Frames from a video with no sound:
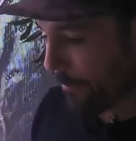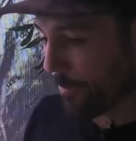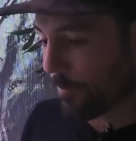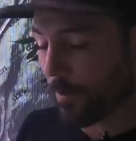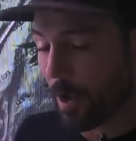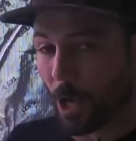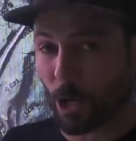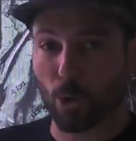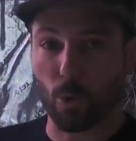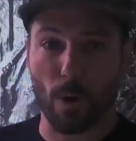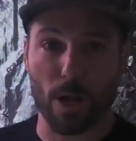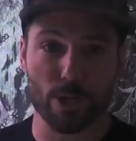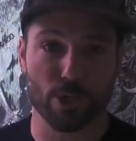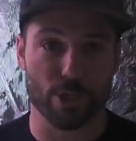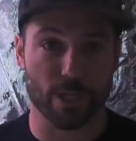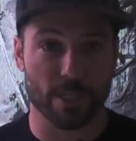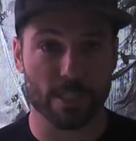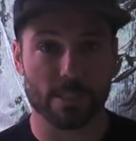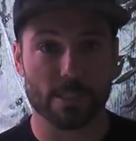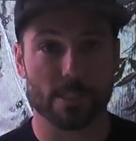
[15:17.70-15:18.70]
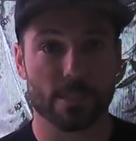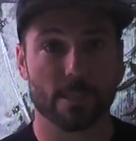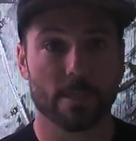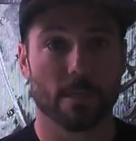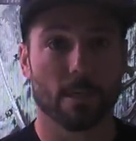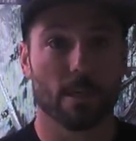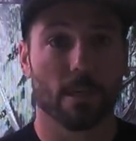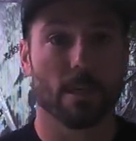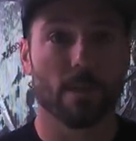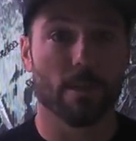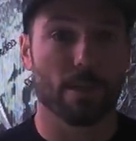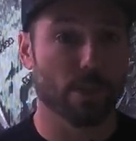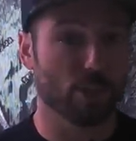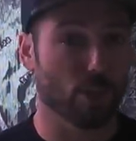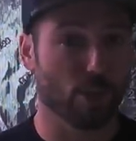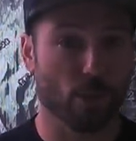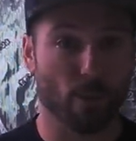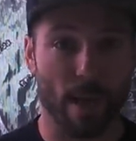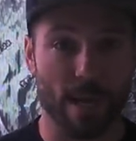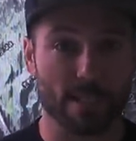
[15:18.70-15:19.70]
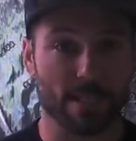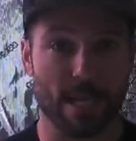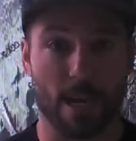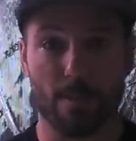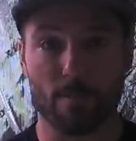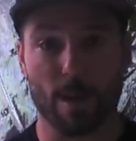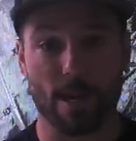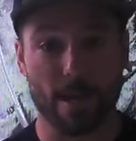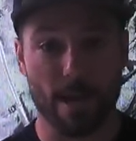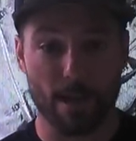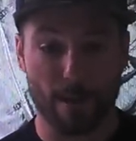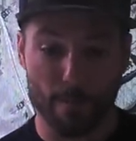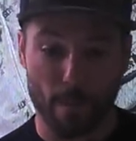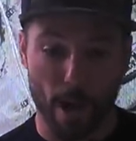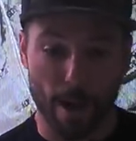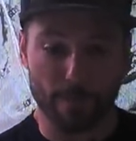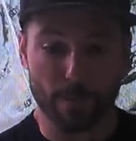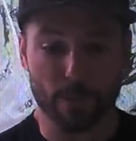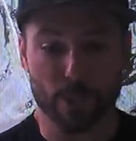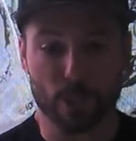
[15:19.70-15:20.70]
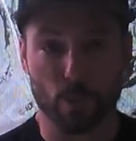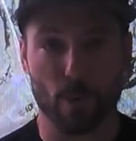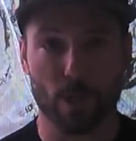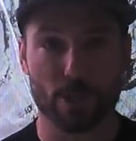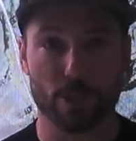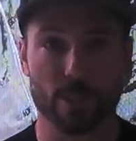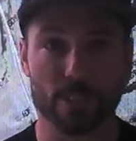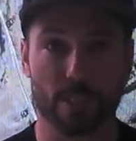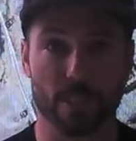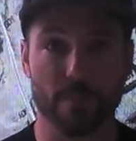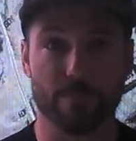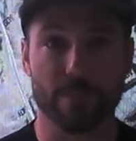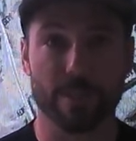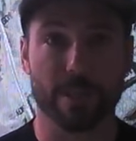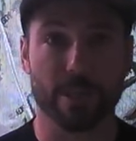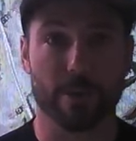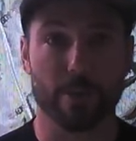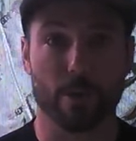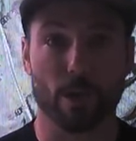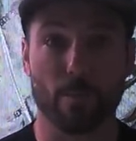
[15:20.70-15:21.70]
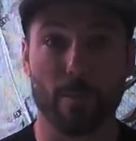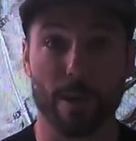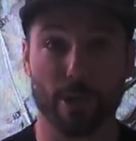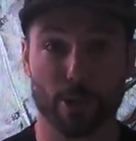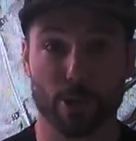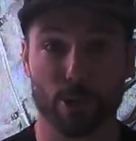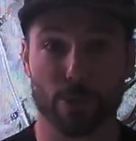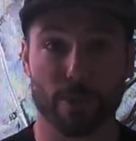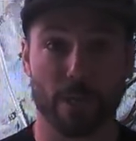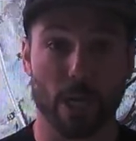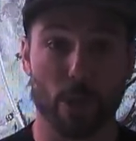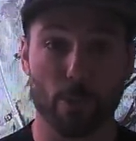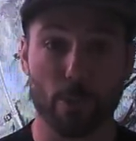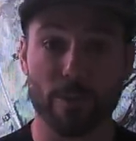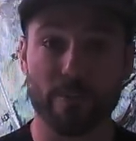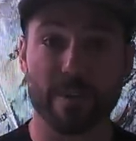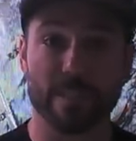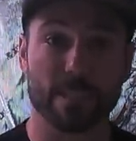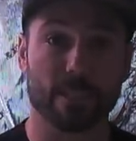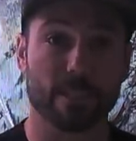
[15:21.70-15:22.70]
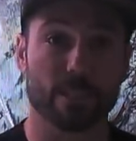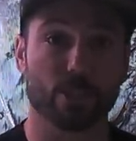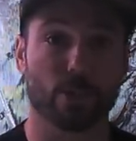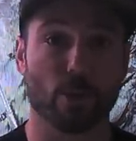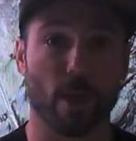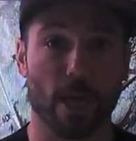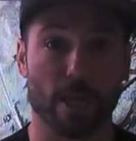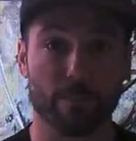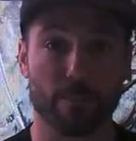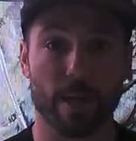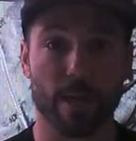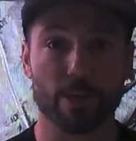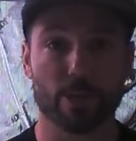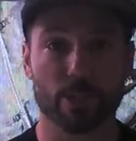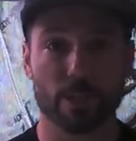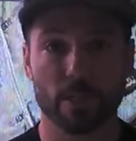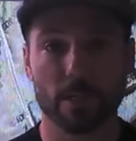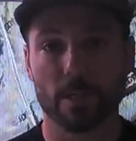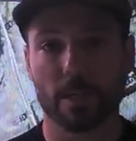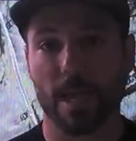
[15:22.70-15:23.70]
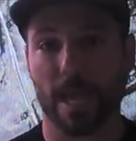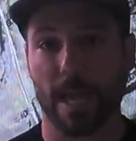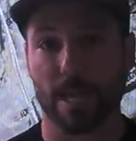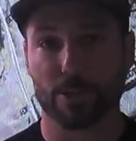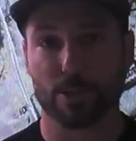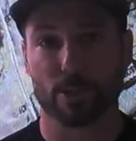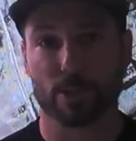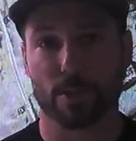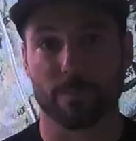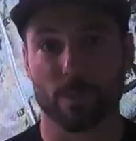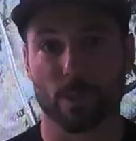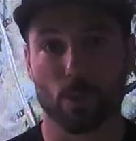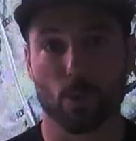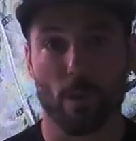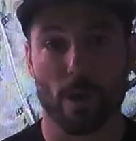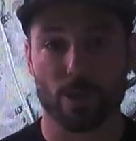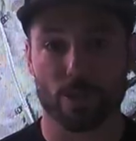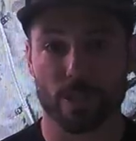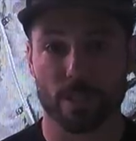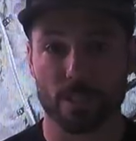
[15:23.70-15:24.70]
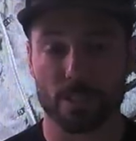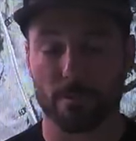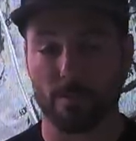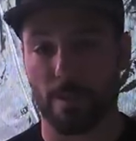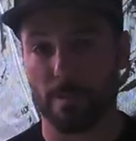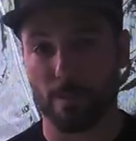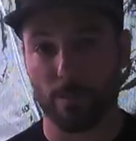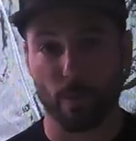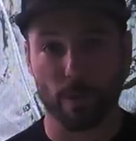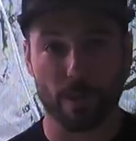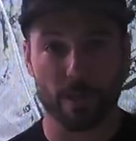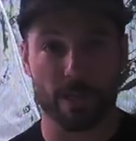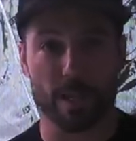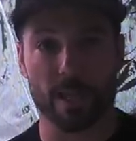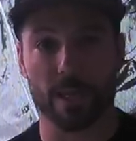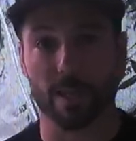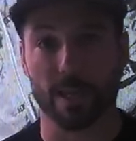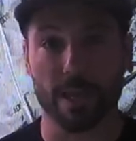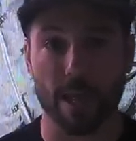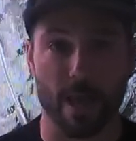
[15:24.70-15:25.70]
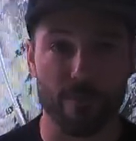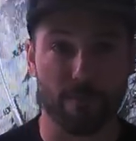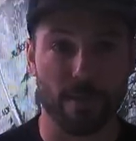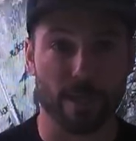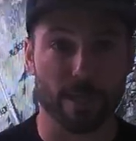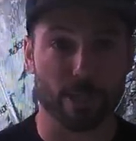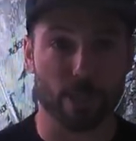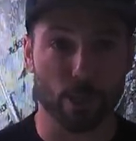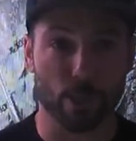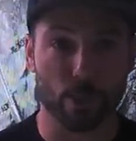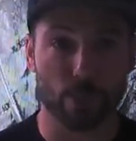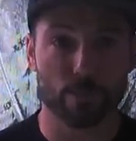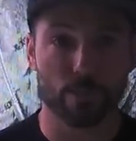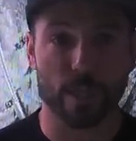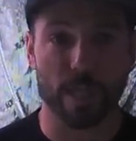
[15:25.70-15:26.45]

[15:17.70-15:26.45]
If you've got questions, it's a great time right now to pop these questions in the video and I'll make sure that I revisit this drawing page, answer some of the questions and maybe put it in an FAQ.